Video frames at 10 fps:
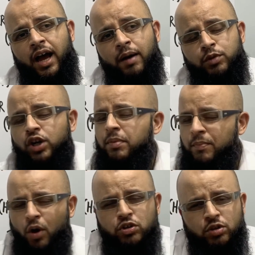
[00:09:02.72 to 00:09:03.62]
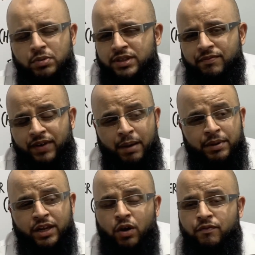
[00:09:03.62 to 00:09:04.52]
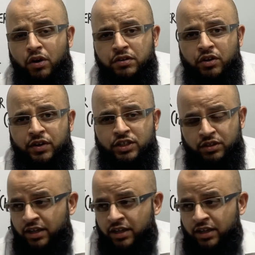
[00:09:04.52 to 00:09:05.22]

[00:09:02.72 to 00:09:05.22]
um, you could be born to a Muslim family and not follow the religion.